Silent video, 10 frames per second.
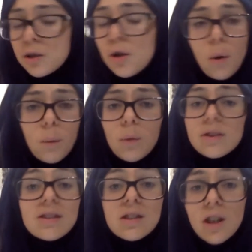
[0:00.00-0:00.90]
No,
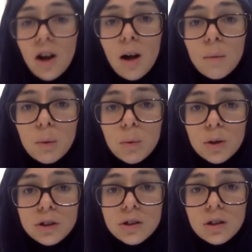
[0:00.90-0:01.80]
this is not how it
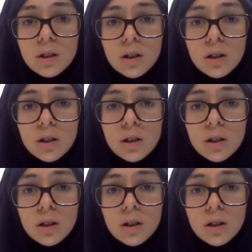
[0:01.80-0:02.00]
works.